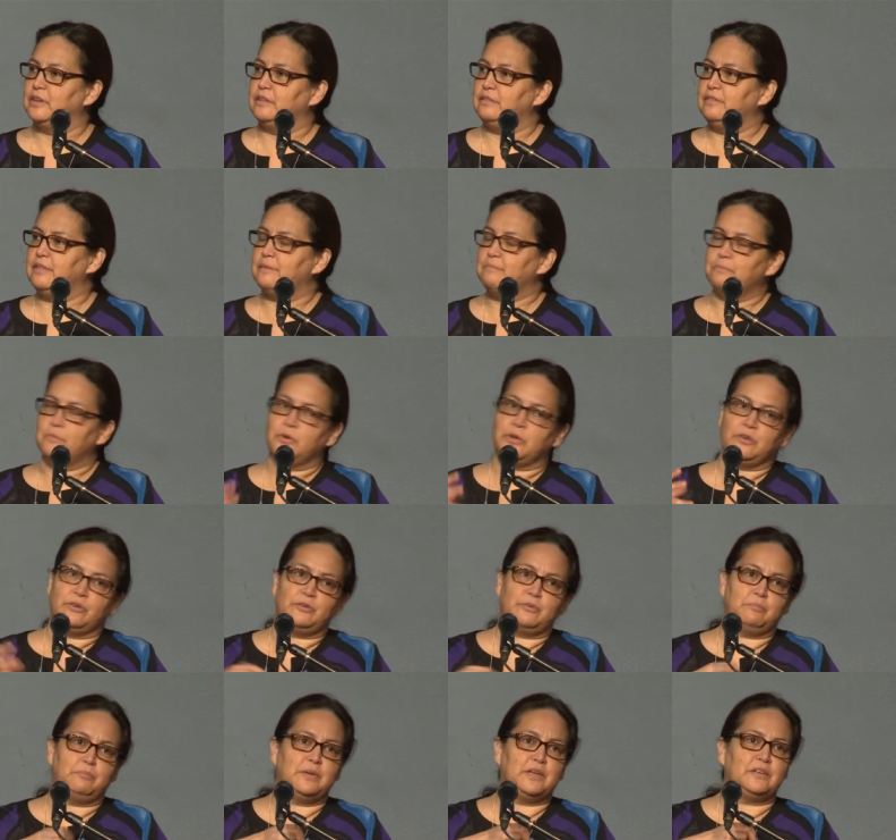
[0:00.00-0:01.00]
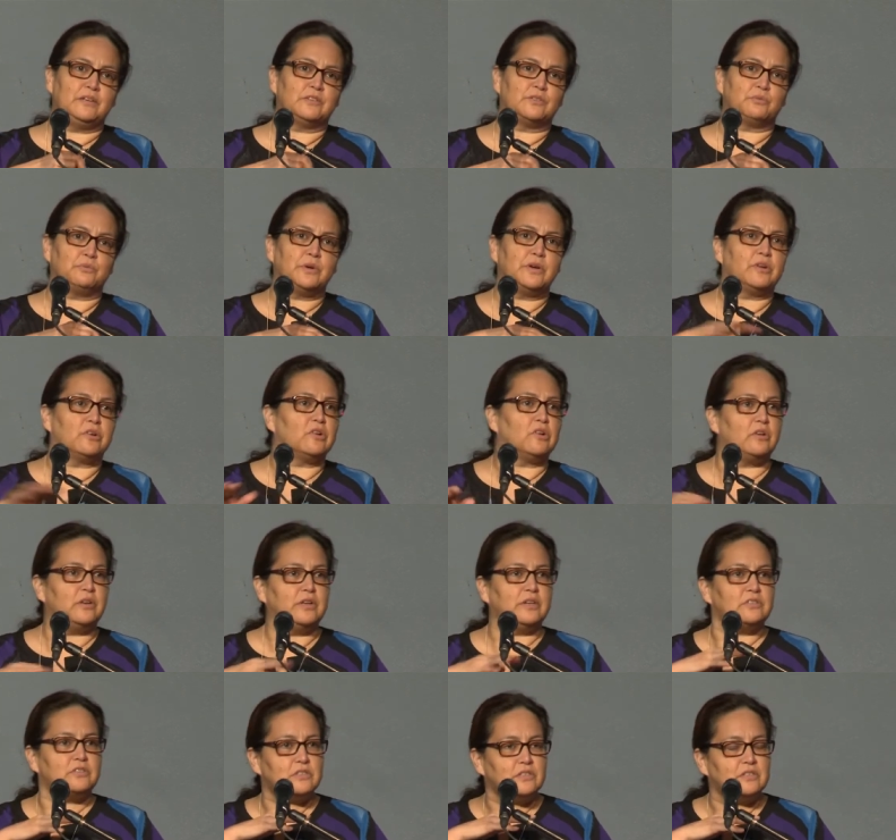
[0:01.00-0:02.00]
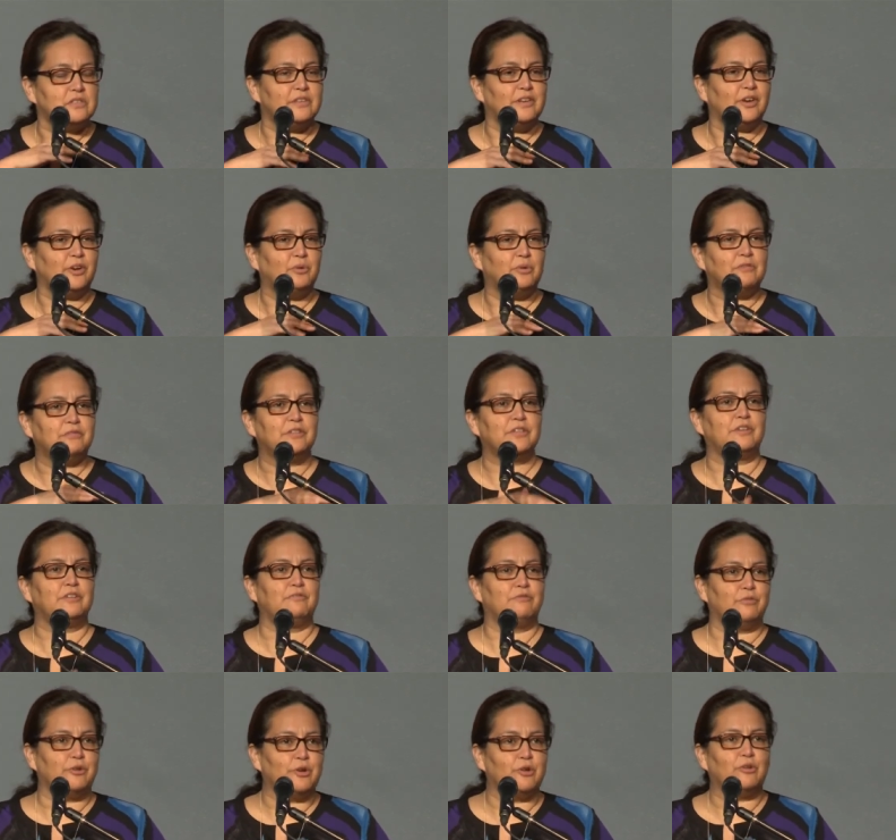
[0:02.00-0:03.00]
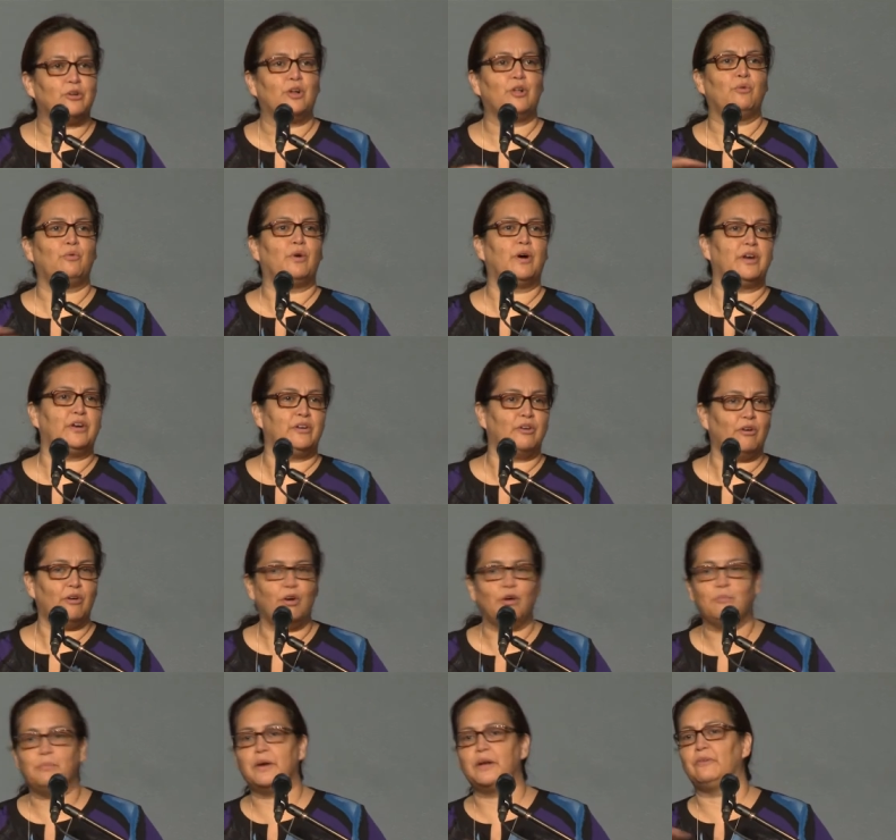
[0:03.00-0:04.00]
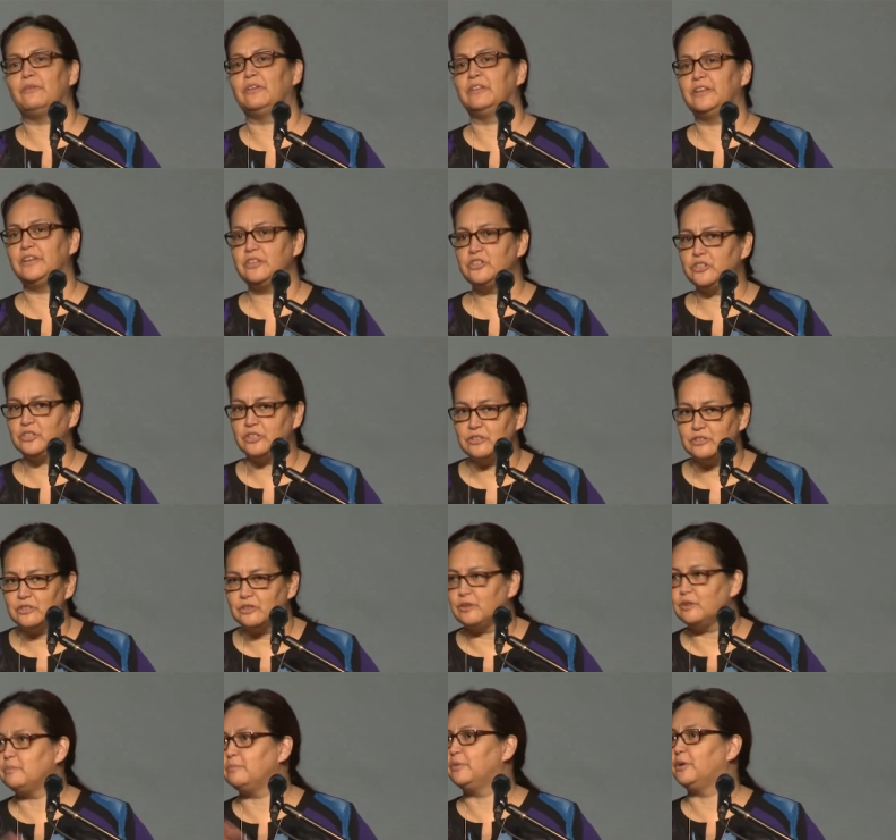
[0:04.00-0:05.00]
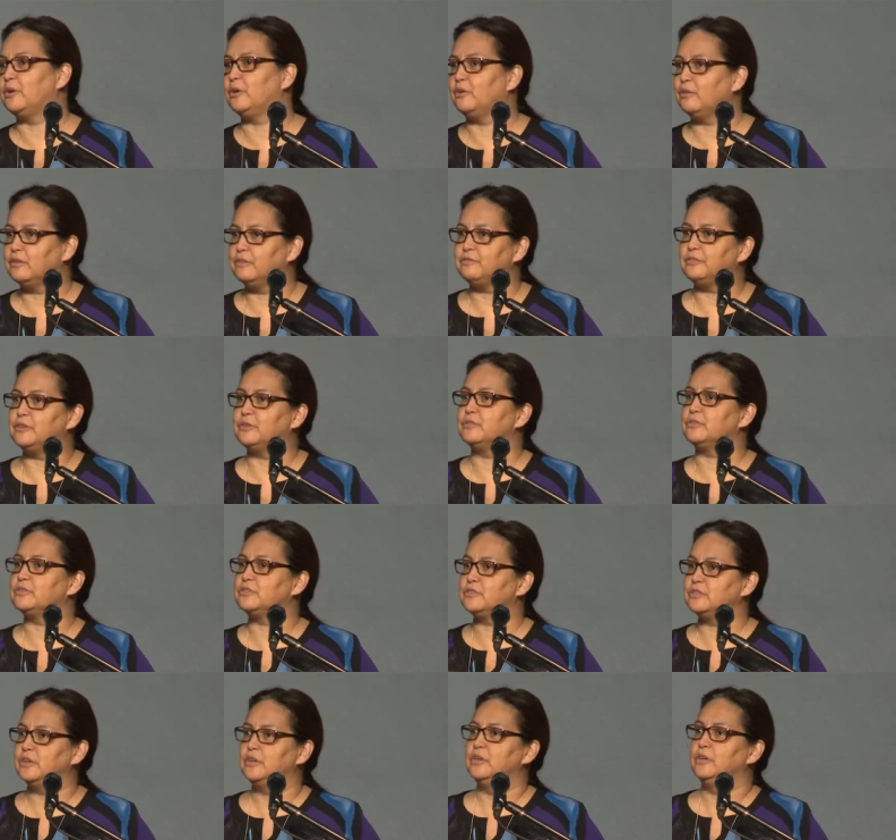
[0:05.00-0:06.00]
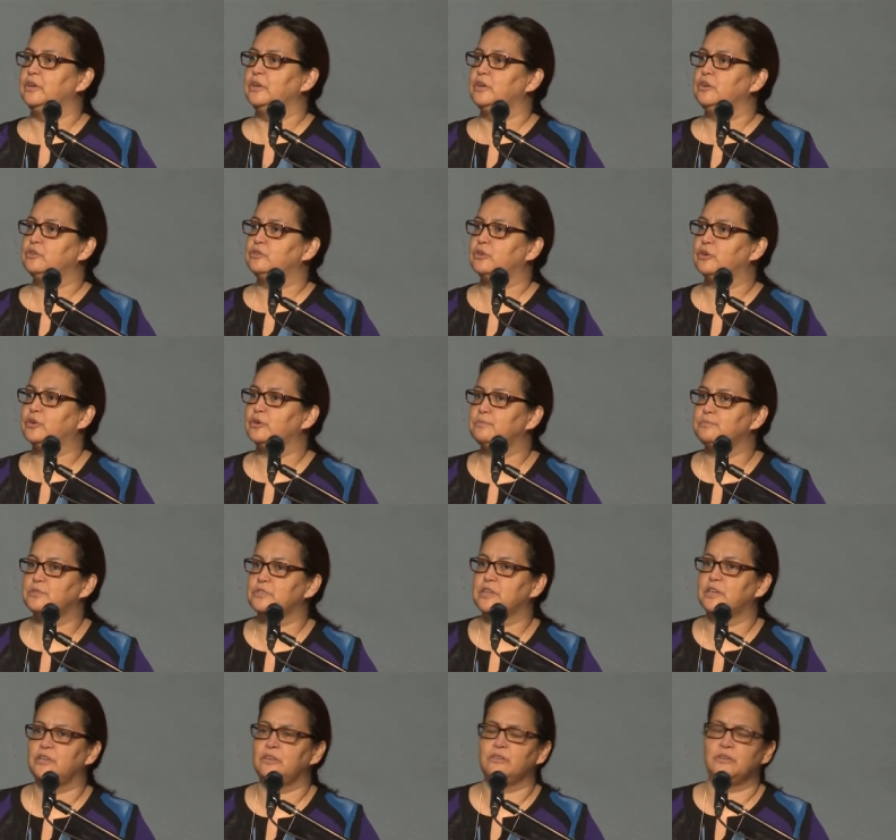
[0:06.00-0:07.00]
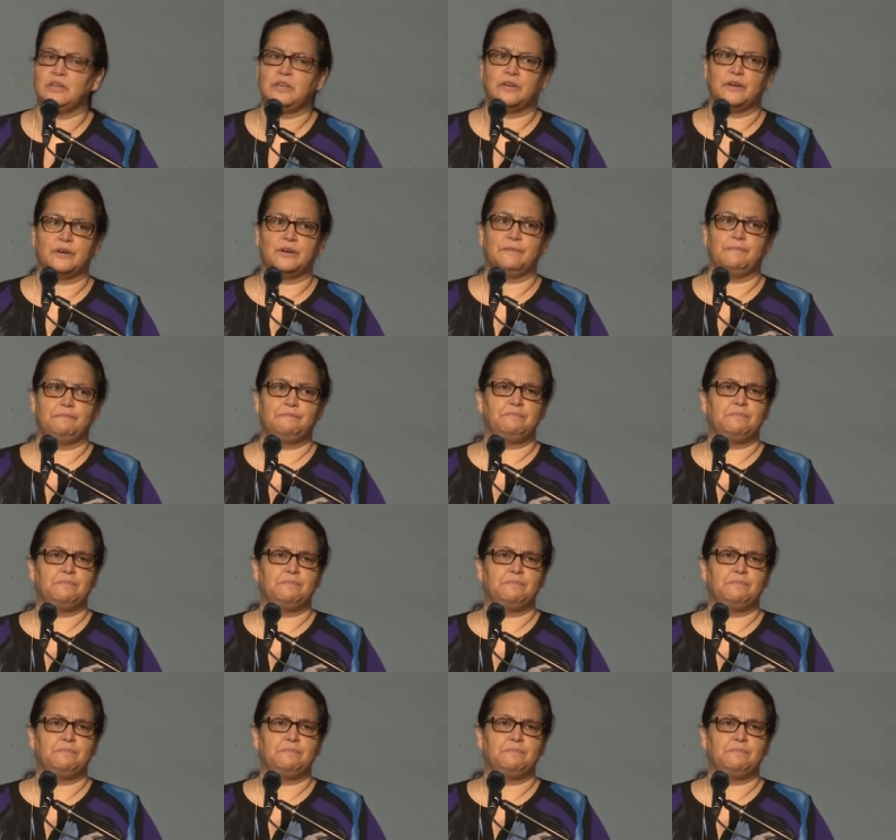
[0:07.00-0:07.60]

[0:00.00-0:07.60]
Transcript: Namwayut means we are, it's the equivalent of we're all one, all my relations, all, all of those terms that you hear.